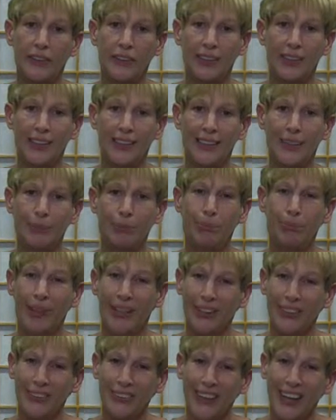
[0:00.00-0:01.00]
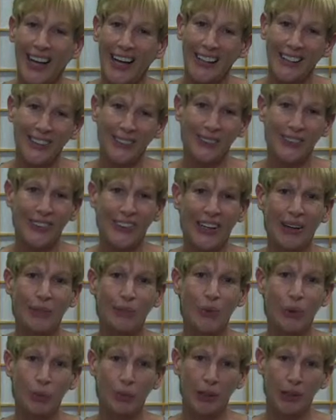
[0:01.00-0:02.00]
It's a better class when you have
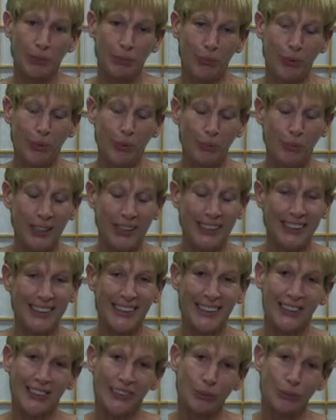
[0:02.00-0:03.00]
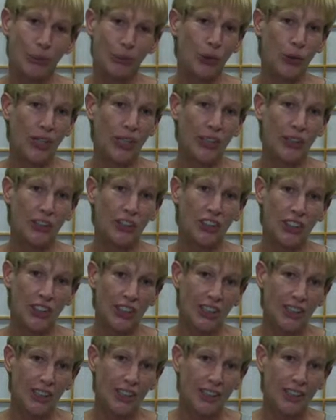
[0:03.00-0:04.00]
more people because there's more
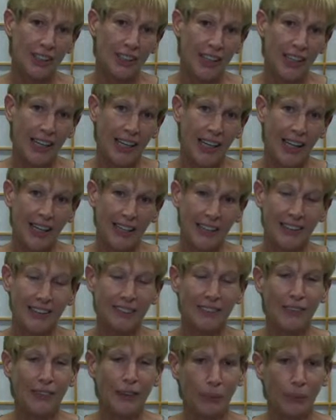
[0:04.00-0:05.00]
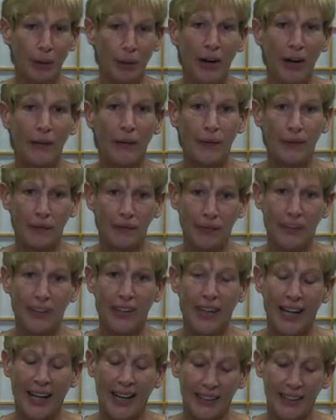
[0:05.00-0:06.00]
energy, and it's a very powerful
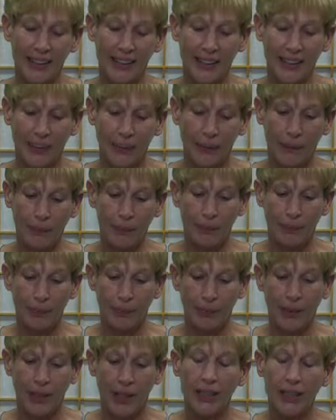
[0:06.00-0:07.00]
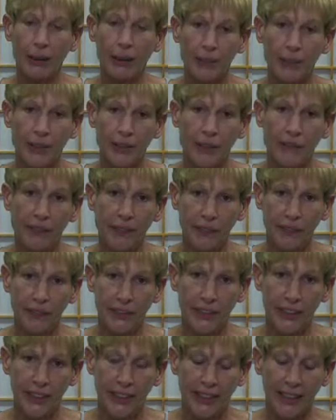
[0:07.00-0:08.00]
class. So let me know if you're
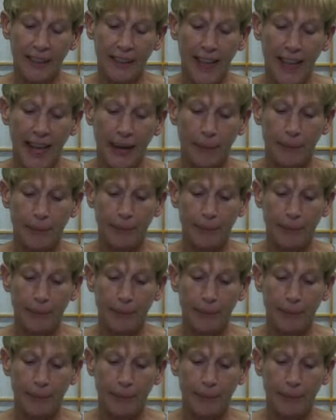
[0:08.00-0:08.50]
interested in that.